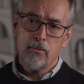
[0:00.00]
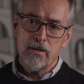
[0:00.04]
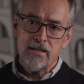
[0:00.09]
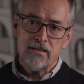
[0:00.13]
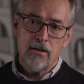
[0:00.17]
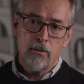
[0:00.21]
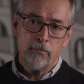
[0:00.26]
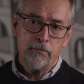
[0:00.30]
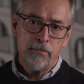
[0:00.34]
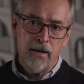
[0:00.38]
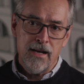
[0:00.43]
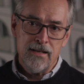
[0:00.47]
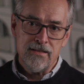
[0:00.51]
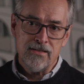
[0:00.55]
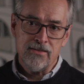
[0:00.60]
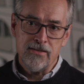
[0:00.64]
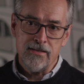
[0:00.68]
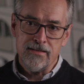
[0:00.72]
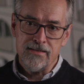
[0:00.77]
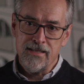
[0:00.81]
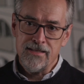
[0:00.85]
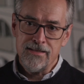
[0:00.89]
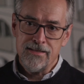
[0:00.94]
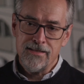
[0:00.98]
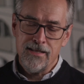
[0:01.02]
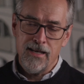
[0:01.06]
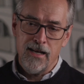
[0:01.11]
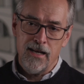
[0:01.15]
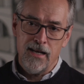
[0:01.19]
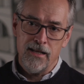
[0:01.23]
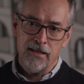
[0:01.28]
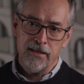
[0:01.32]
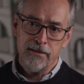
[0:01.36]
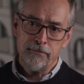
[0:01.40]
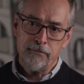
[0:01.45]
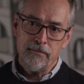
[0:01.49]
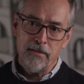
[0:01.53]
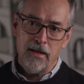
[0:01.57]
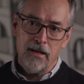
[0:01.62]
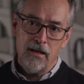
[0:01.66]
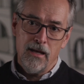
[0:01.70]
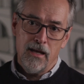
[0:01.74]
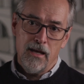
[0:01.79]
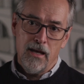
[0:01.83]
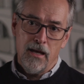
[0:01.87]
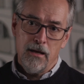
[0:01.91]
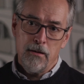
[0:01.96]
This is a crucial step
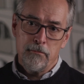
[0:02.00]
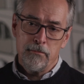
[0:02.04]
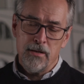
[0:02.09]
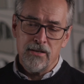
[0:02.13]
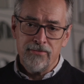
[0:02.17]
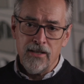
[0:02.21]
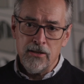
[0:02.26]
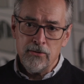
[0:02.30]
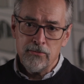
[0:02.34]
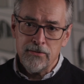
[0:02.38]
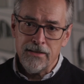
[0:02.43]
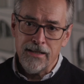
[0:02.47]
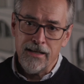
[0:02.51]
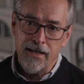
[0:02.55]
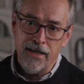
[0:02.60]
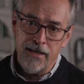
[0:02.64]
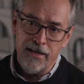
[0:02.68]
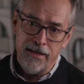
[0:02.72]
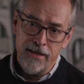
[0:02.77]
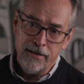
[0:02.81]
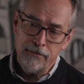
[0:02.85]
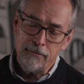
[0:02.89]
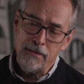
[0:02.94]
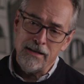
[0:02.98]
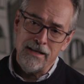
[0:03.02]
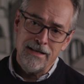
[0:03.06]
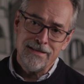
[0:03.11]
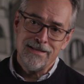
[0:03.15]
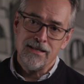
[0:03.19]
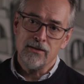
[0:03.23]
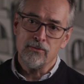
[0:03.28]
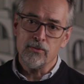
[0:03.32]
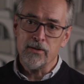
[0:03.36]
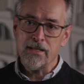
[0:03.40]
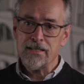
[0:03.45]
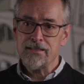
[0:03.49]
to assess the structural